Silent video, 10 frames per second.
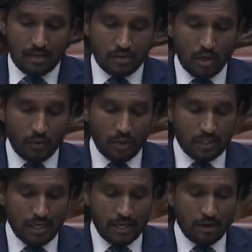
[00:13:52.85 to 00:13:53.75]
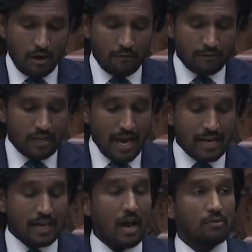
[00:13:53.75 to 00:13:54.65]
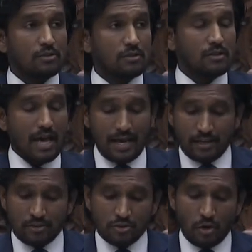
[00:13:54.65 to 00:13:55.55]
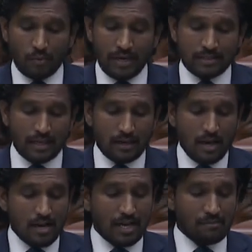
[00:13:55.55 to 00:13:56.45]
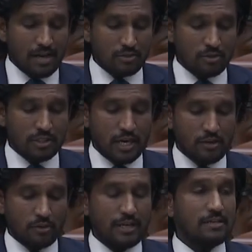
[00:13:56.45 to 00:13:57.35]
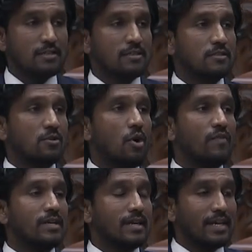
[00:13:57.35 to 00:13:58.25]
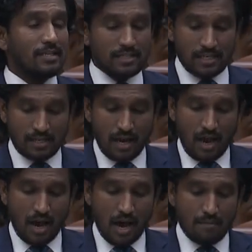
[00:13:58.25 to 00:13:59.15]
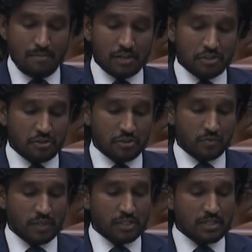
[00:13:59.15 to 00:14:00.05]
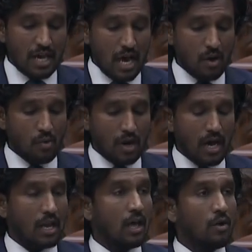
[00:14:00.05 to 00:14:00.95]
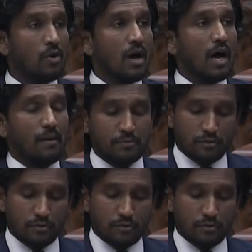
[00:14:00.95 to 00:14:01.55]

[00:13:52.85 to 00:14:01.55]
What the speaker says: The returning of dining out and in-store retail come as Ontario eases its COVID-19 measures, which now allow up to